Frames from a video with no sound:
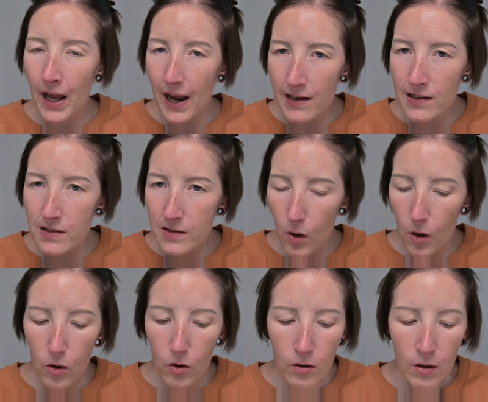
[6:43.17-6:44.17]
I
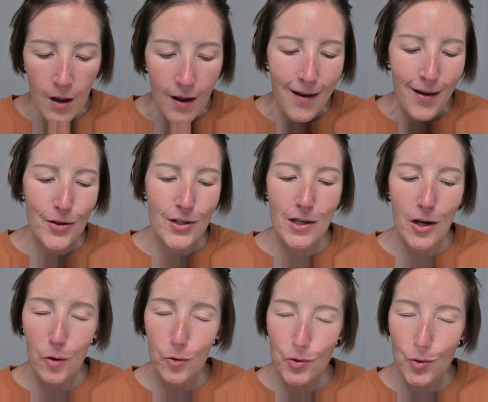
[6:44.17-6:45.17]
saw this
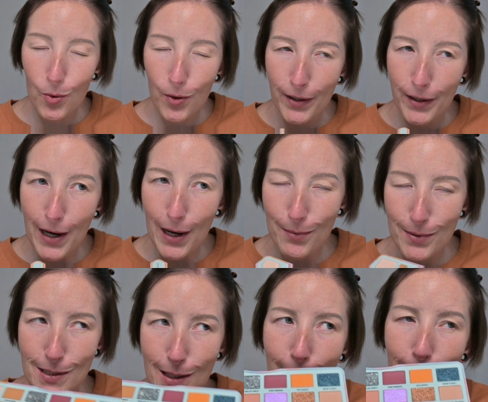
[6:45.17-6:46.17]
color story, I
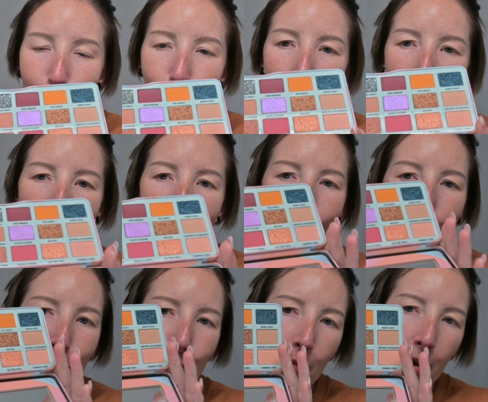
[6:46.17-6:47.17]
was like, okay,
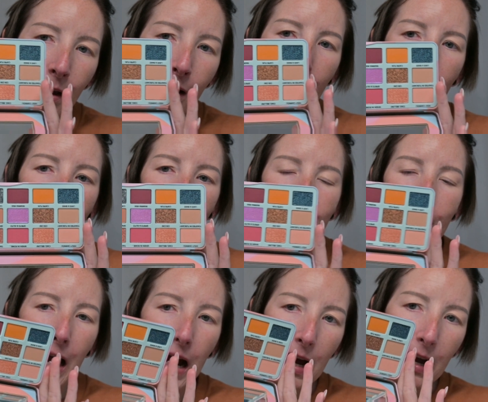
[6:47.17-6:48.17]

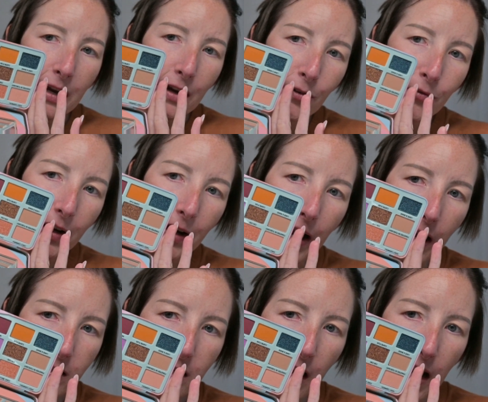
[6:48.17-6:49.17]
I've
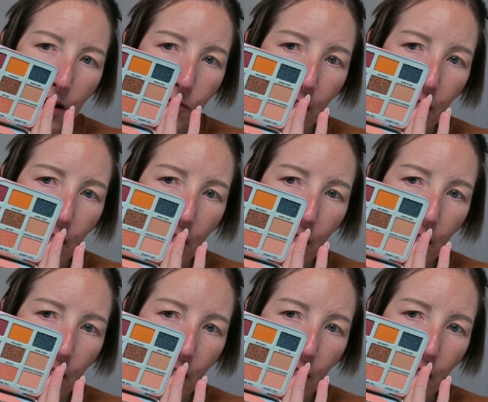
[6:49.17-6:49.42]
got to have